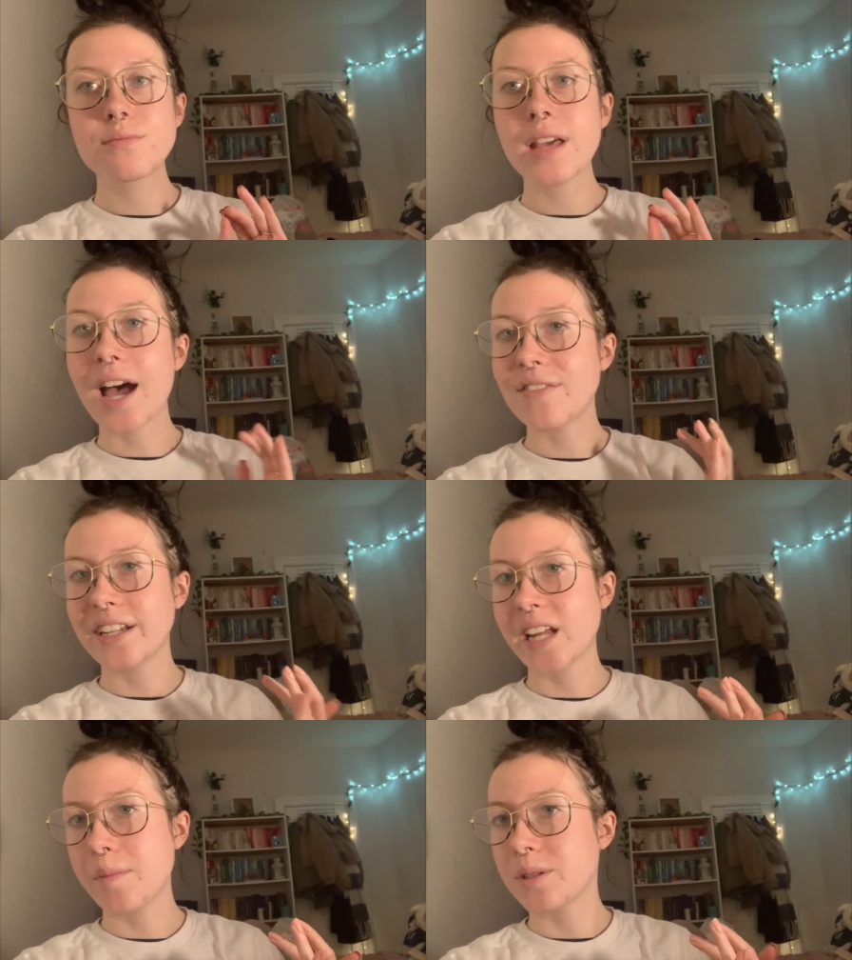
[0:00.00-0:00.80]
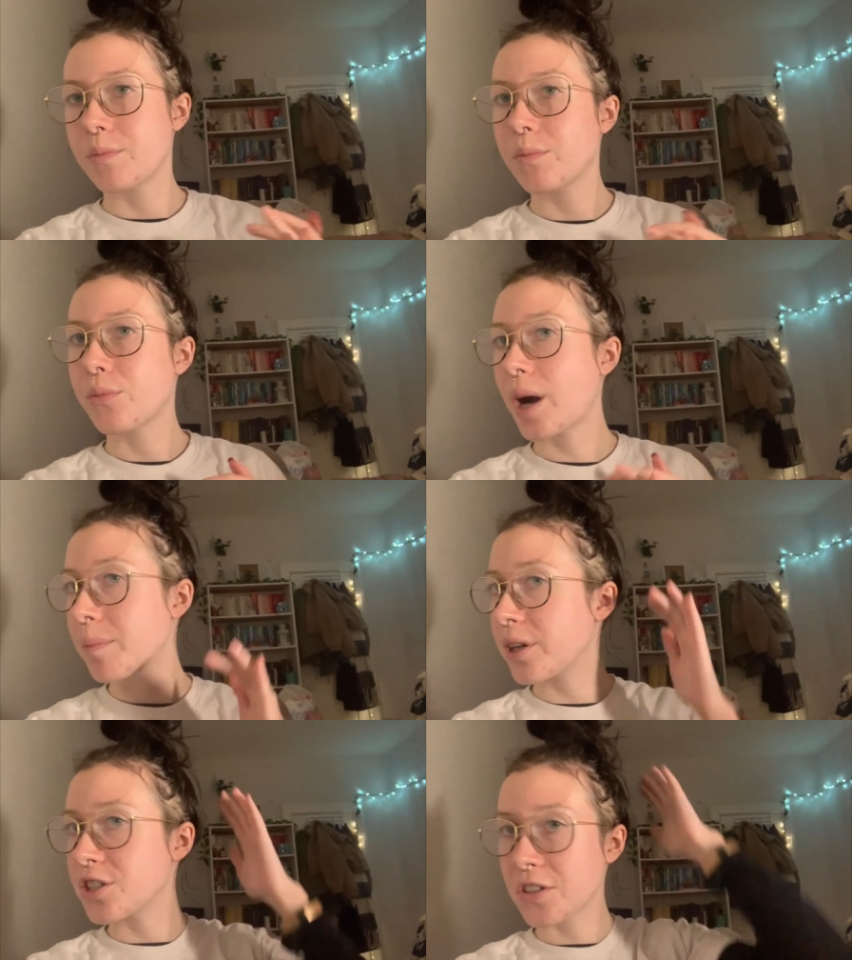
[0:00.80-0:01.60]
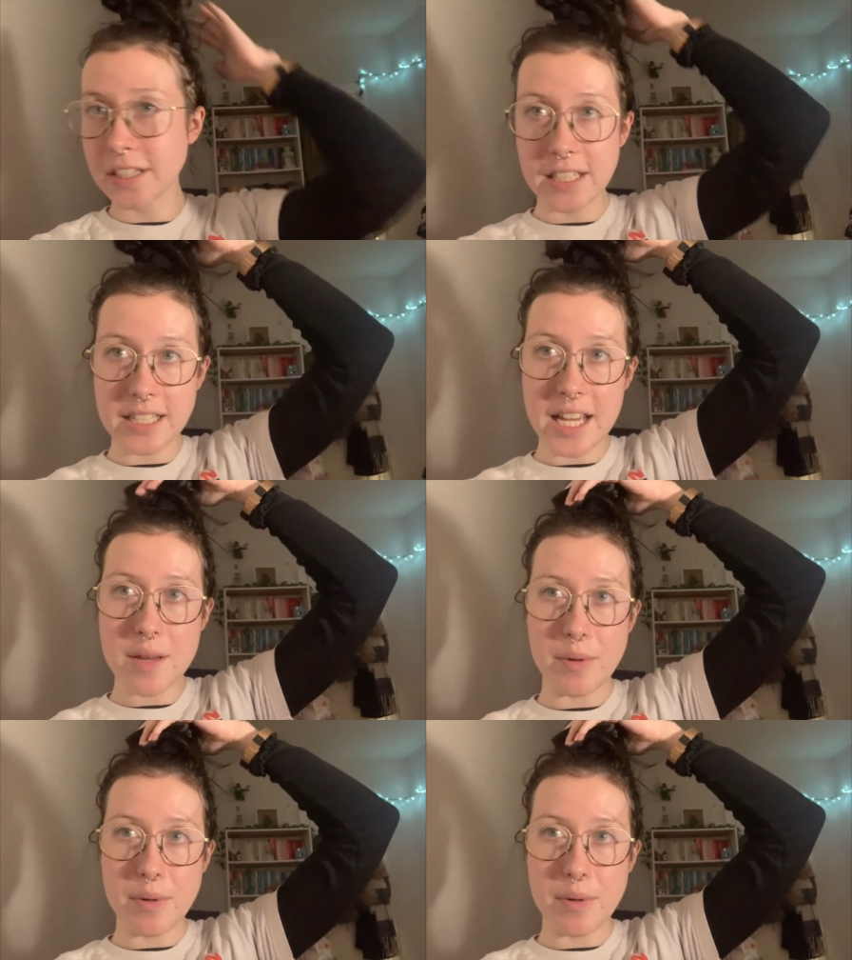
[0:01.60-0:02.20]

haven't had time to prep it during the day,